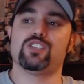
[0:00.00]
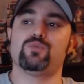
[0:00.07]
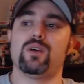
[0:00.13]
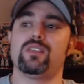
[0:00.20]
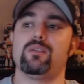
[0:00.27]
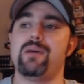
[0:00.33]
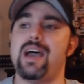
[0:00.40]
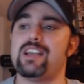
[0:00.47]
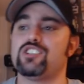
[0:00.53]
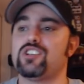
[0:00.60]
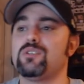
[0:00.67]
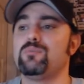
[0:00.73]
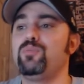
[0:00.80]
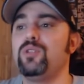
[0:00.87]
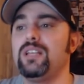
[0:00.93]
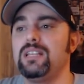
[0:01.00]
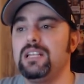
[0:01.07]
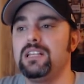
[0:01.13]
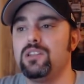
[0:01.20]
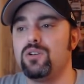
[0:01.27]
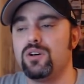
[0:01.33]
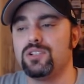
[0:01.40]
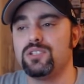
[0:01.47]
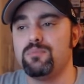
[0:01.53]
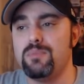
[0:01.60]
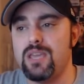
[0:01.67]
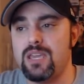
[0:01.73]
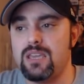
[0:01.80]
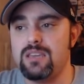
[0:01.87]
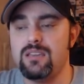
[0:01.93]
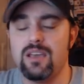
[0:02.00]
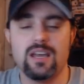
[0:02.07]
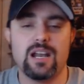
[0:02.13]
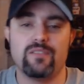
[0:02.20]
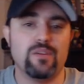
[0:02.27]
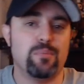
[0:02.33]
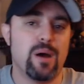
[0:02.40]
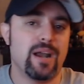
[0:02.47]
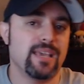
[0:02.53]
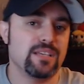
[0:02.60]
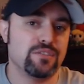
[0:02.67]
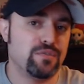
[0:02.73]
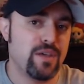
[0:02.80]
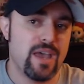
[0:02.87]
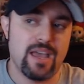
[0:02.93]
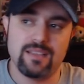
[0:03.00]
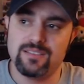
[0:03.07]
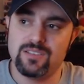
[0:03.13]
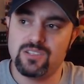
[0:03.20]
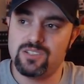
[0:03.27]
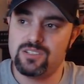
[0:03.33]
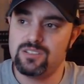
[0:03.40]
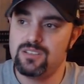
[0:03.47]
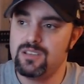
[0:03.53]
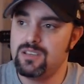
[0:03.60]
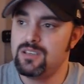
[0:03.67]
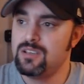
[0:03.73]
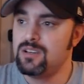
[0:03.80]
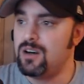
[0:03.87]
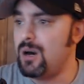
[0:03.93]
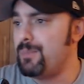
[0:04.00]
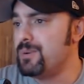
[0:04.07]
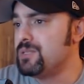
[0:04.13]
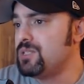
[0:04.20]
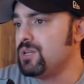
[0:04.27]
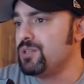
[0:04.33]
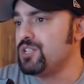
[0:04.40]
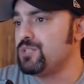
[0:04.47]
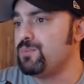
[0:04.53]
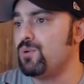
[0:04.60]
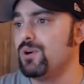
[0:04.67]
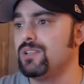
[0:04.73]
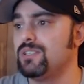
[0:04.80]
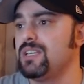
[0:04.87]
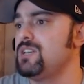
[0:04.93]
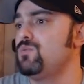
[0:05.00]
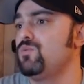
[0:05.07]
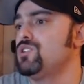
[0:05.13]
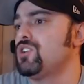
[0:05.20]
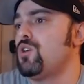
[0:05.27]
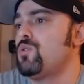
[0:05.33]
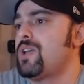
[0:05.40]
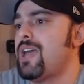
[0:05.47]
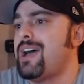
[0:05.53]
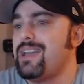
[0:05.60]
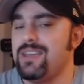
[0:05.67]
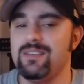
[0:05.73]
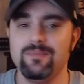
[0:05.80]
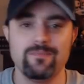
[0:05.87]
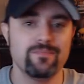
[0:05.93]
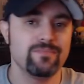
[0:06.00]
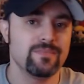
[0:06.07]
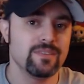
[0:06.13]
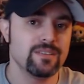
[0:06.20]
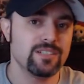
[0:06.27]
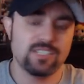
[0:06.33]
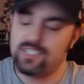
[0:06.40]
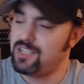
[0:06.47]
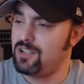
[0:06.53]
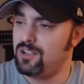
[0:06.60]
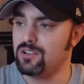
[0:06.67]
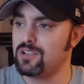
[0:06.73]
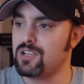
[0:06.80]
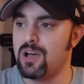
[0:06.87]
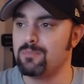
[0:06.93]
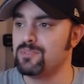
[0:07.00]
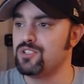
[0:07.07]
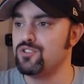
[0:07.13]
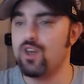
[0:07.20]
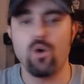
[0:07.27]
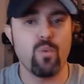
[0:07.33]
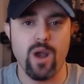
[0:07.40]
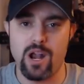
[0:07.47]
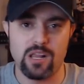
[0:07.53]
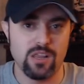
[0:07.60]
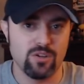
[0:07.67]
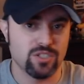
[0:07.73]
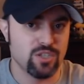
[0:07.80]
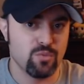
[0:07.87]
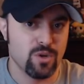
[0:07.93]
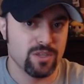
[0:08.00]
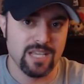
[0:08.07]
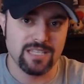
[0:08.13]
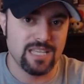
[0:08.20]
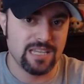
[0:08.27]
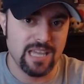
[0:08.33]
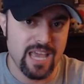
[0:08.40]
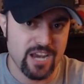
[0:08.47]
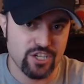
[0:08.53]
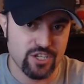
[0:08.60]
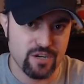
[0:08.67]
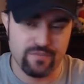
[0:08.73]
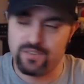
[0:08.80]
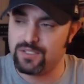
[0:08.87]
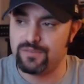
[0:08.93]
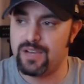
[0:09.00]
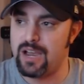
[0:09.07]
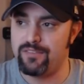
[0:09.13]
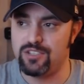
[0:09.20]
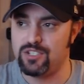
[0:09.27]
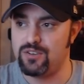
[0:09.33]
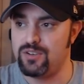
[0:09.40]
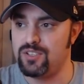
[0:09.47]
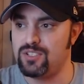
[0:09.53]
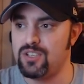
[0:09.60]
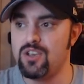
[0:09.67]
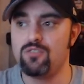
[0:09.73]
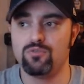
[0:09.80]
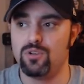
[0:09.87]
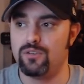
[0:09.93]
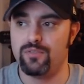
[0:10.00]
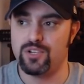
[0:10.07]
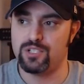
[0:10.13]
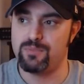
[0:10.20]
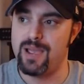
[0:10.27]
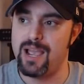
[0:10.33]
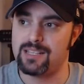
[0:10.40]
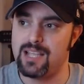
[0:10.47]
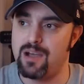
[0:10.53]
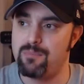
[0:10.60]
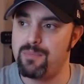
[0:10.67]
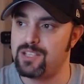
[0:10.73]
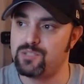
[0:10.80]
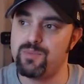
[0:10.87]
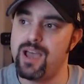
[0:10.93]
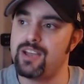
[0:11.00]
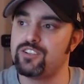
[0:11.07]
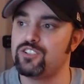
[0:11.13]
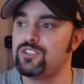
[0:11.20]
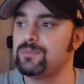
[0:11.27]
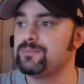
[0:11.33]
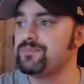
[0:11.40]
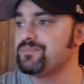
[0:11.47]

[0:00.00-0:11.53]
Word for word: is where the match completely lost me and everybody as fans up until this point, it was okay. Still comes nowhere close to what they did last year for Survivor Series Raw vs. SmackDown men's match.